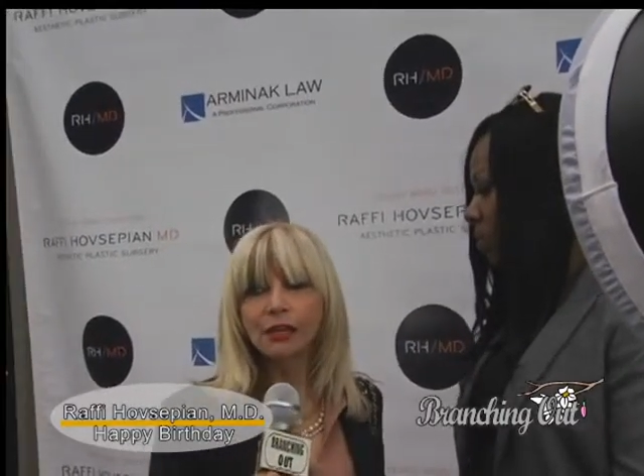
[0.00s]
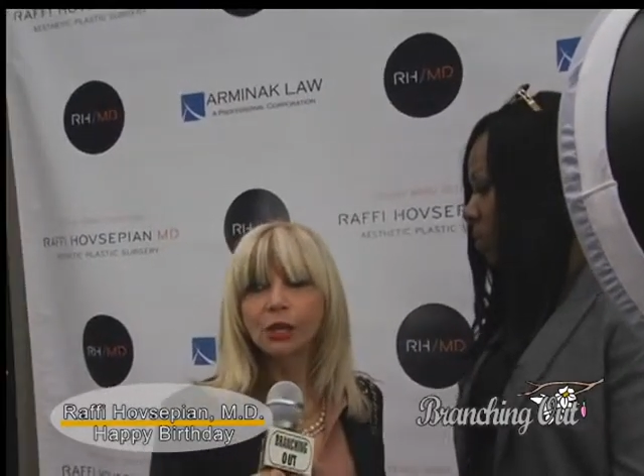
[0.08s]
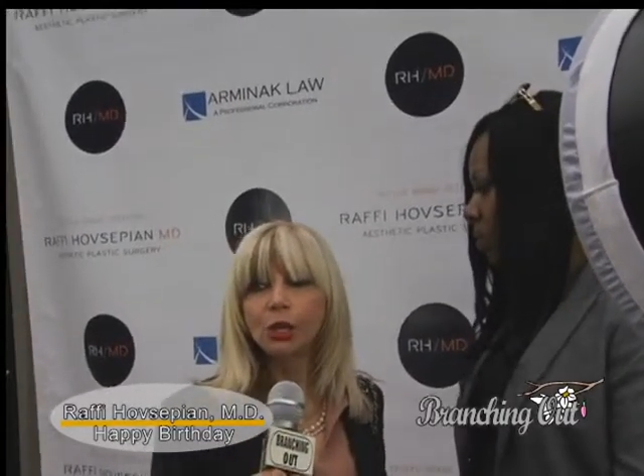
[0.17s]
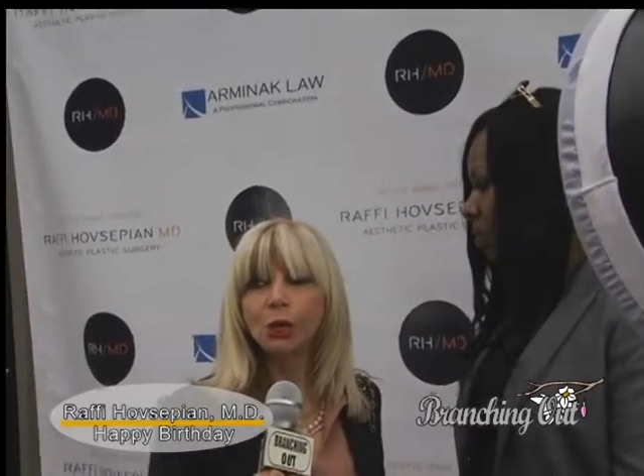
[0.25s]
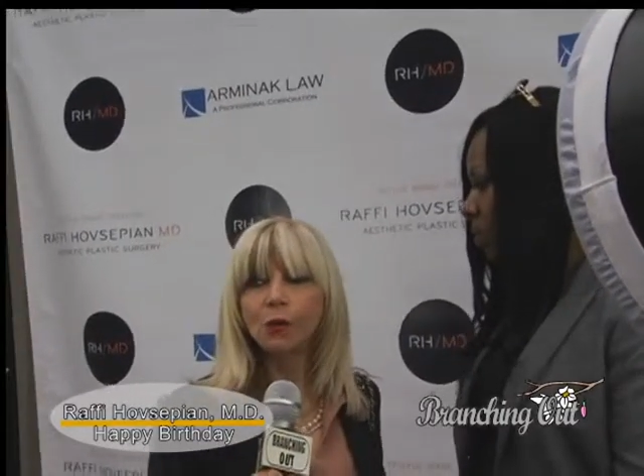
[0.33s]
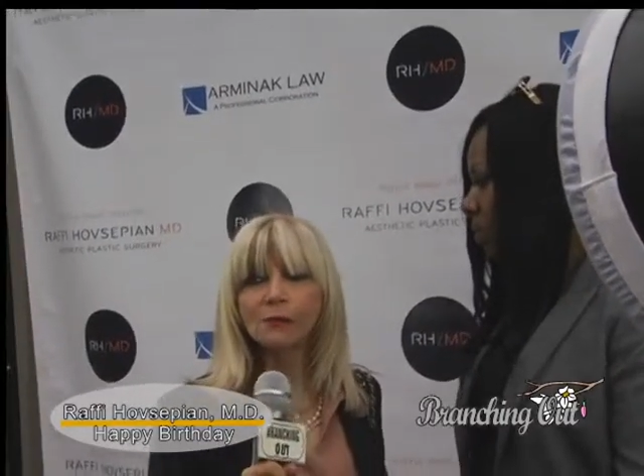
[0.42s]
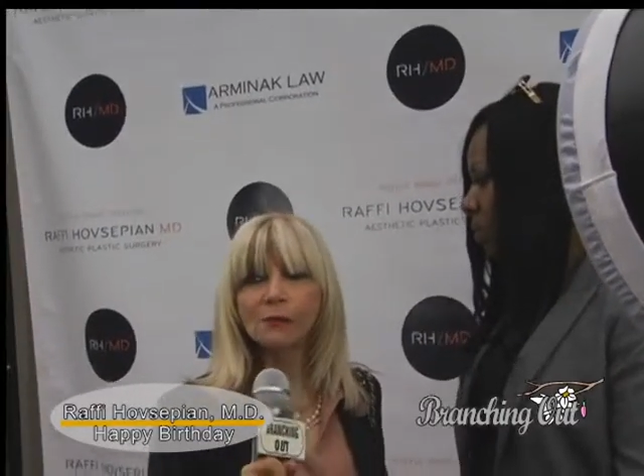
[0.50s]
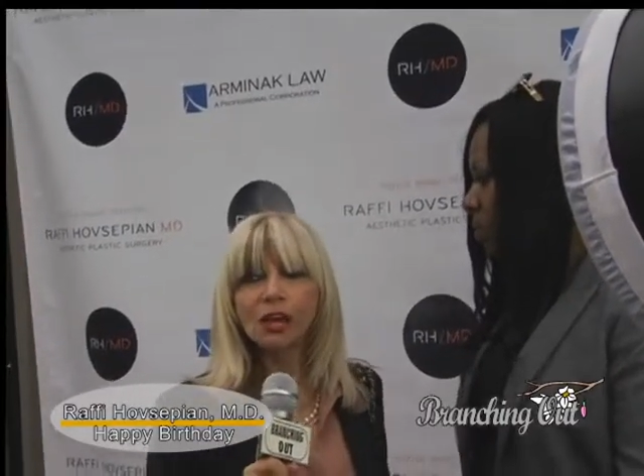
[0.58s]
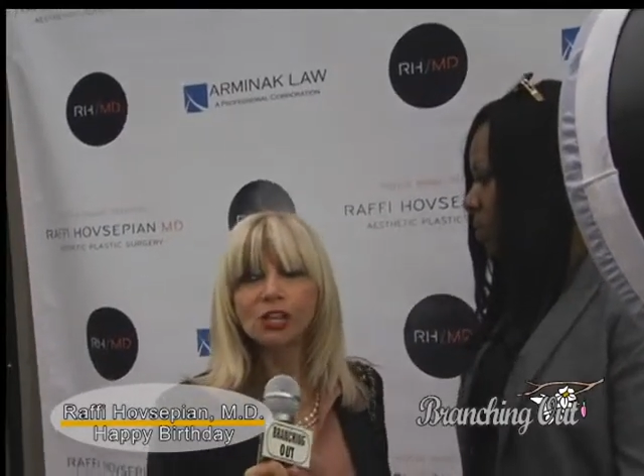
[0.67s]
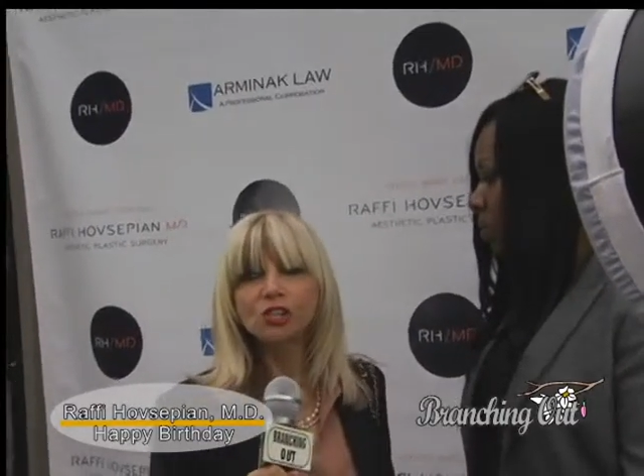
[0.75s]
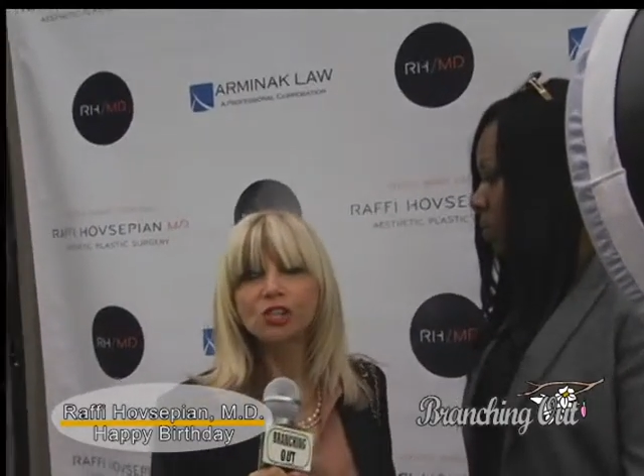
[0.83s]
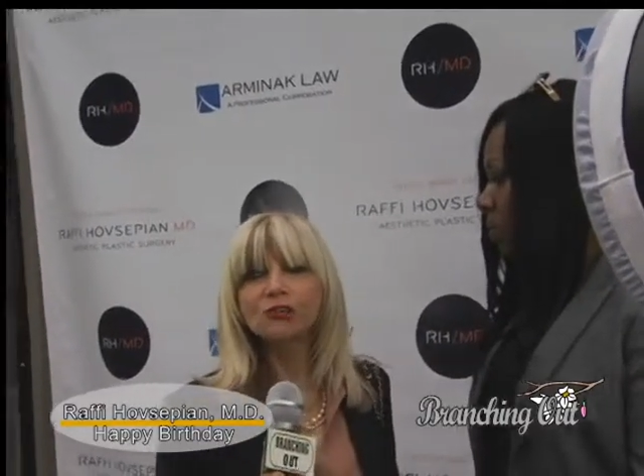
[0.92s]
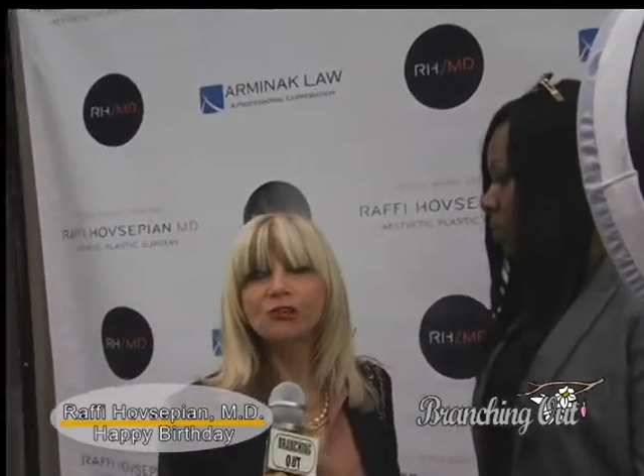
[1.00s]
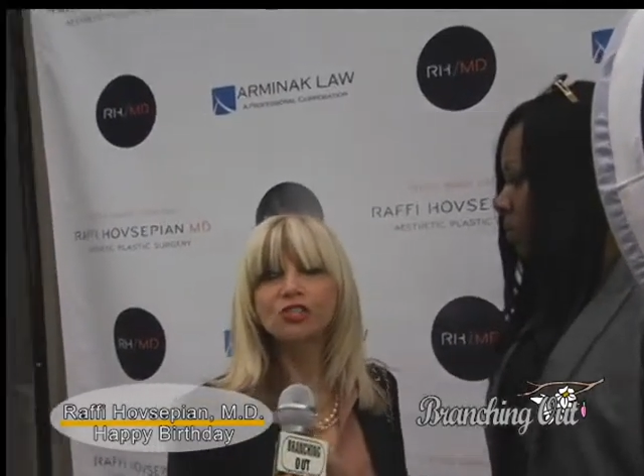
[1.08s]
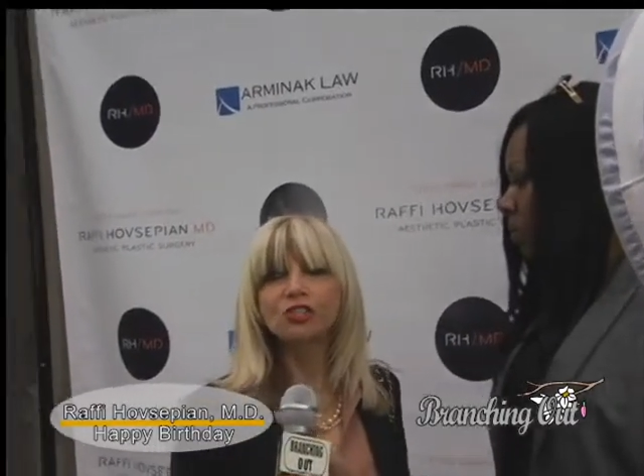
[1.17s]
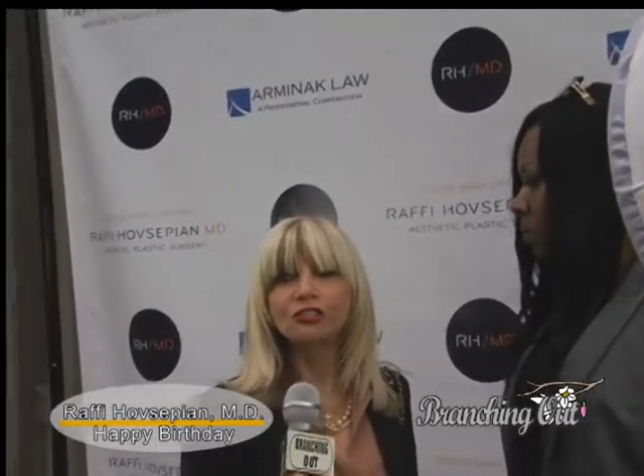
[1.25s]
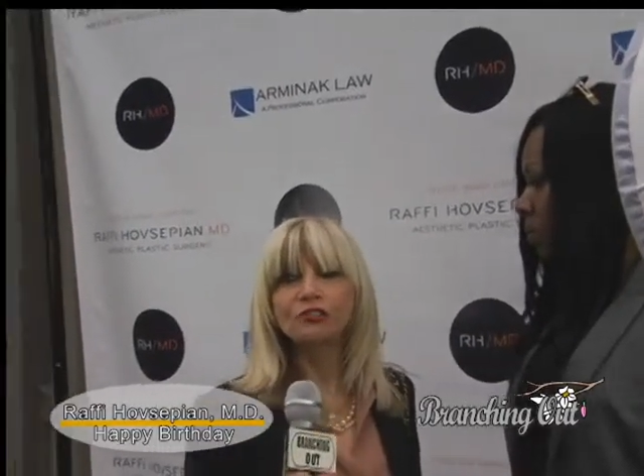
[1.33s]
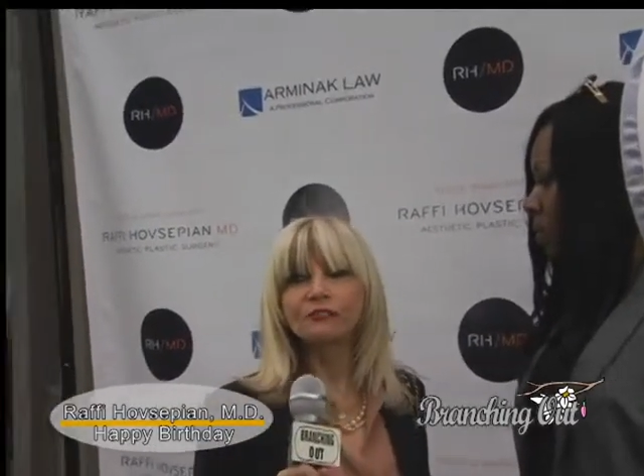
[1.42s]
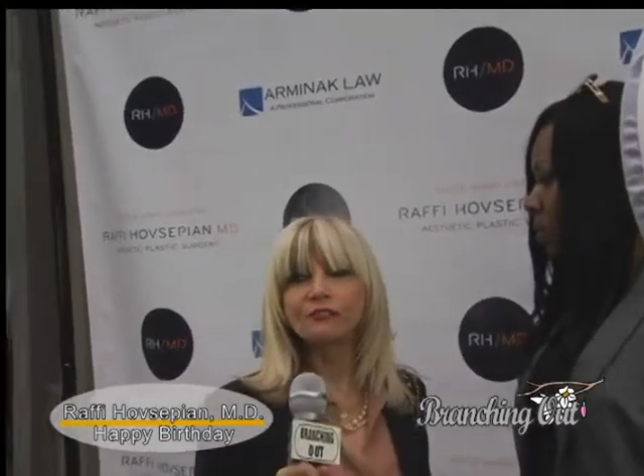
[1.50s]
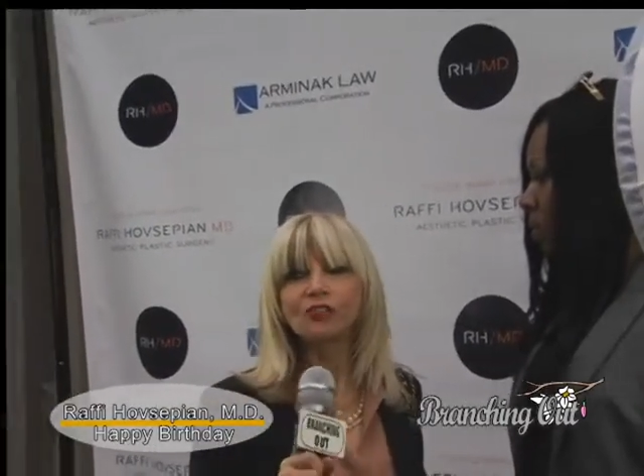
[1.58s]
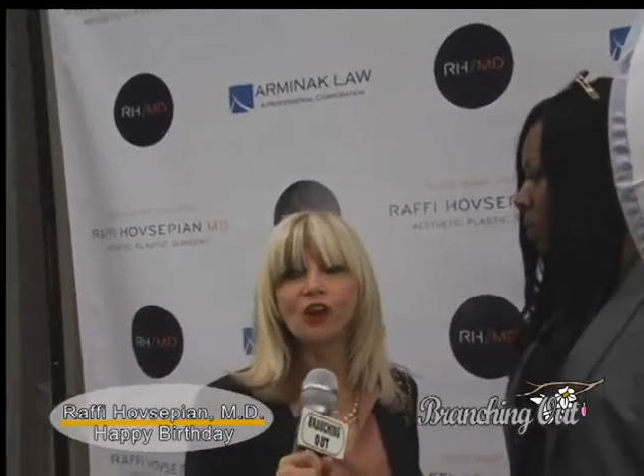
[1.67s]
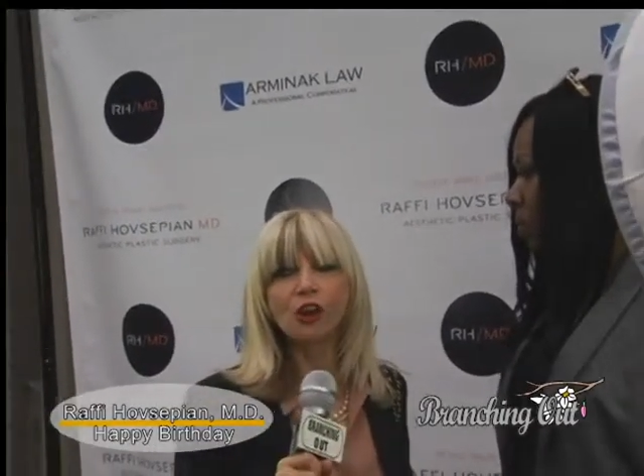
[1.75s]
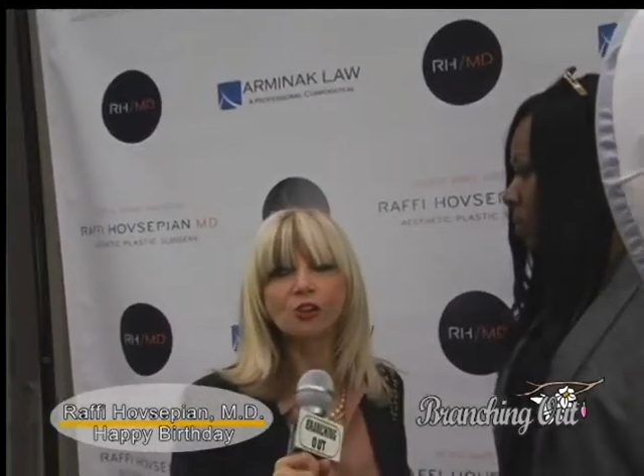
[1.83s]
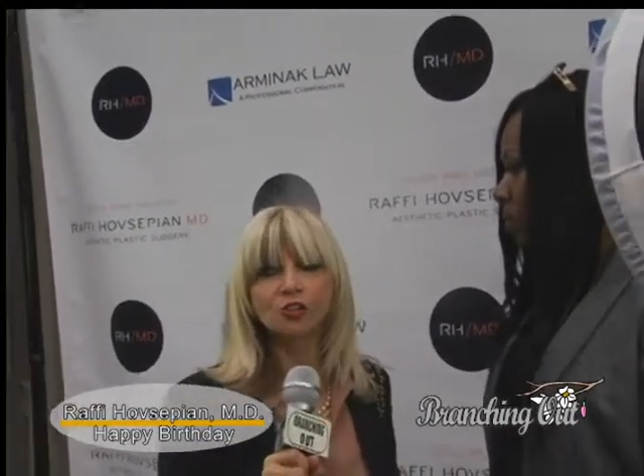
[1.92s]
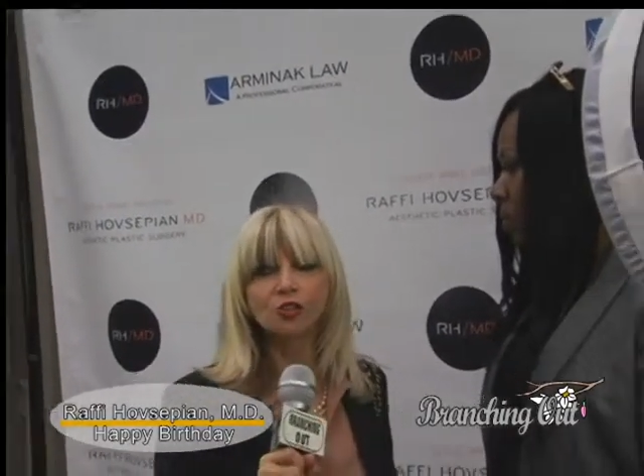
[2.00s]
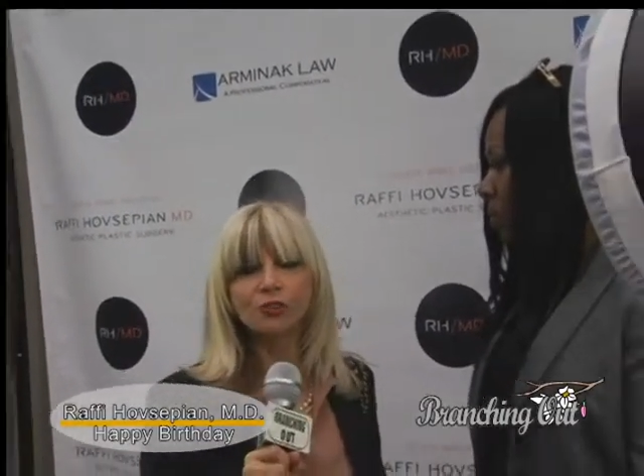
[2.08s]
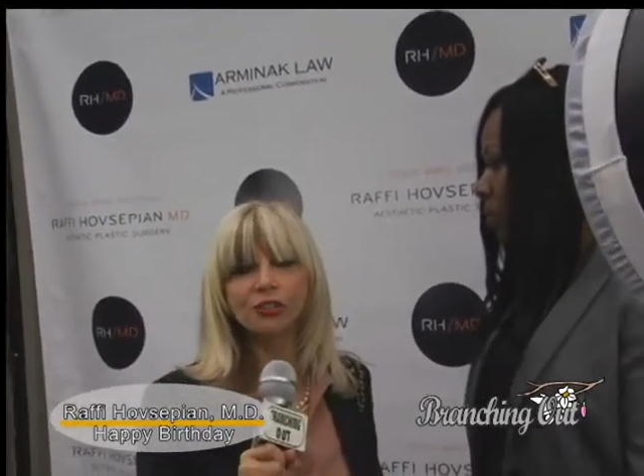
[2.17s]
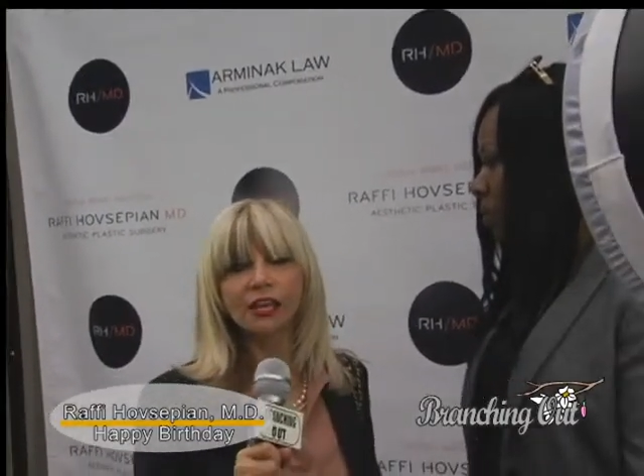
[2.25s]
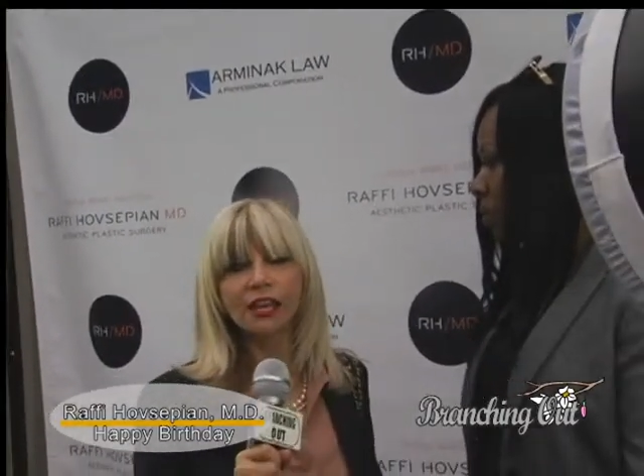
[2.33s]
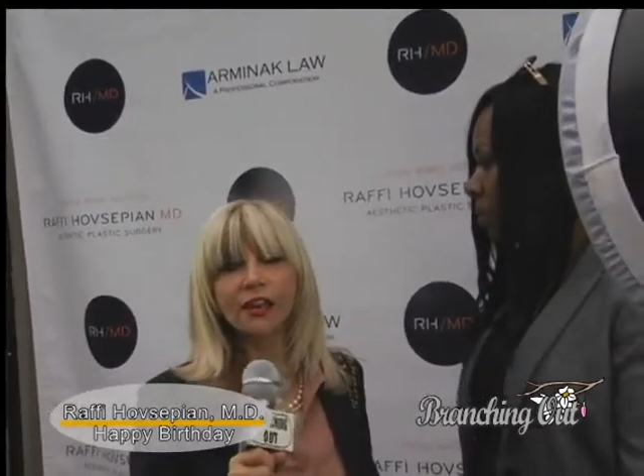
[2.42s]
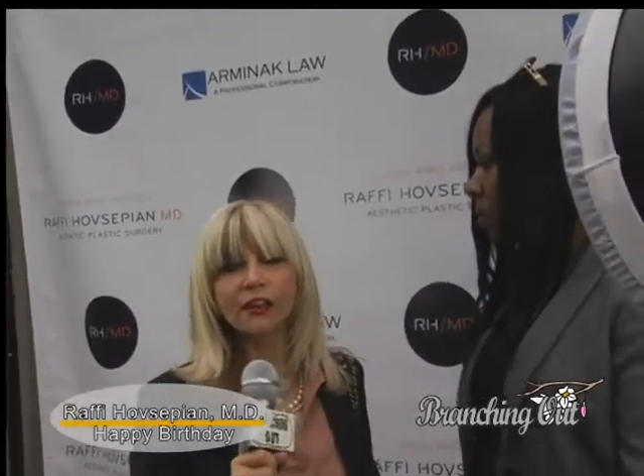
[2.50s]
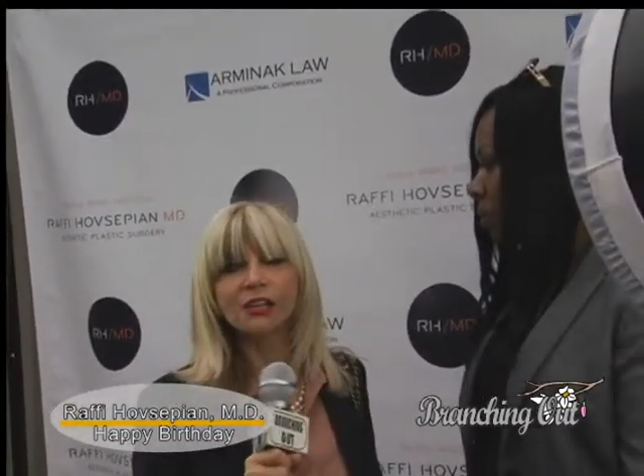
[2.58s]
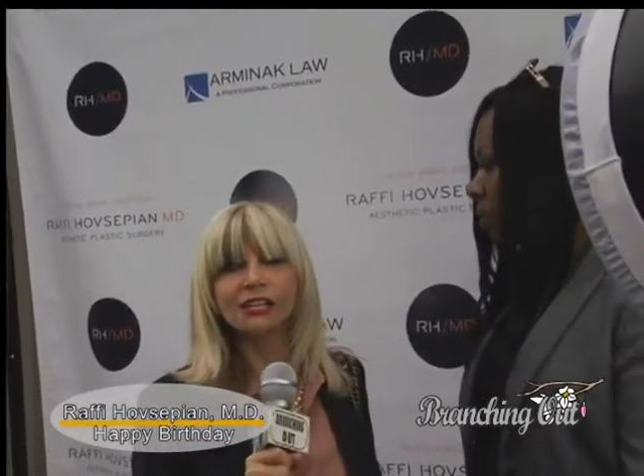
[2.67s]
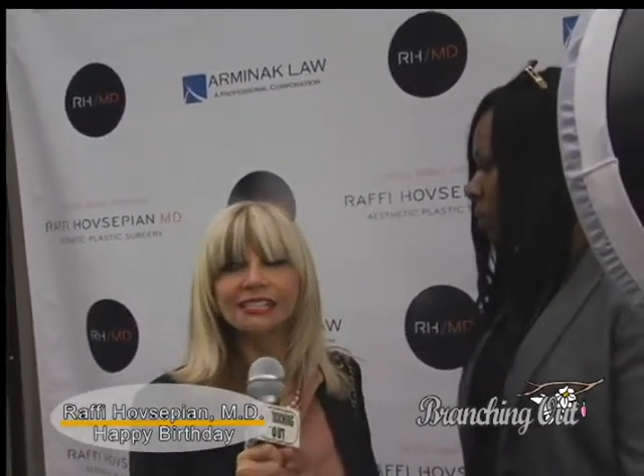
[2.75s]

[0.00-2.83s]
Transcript: you know, in my generation, the doctors really cared.